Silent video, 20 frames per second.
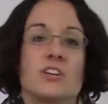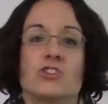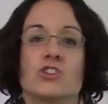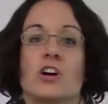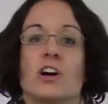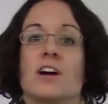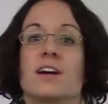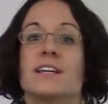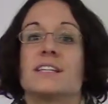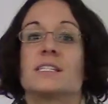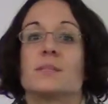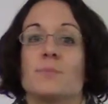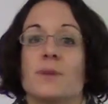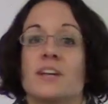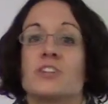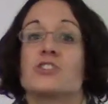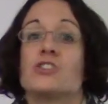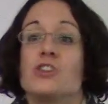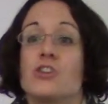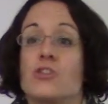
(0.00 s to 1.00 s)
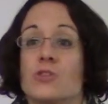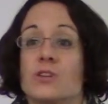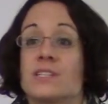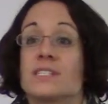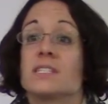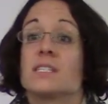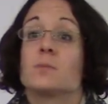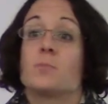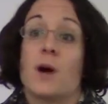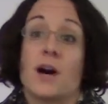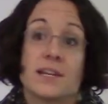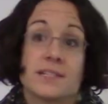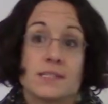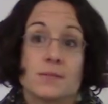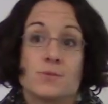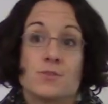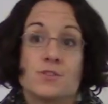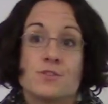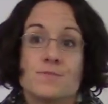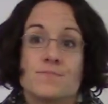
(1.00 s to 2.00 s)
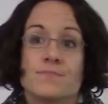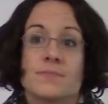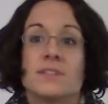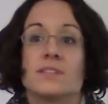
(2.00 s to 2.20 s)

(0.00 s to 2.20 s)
HR as much notice as possible.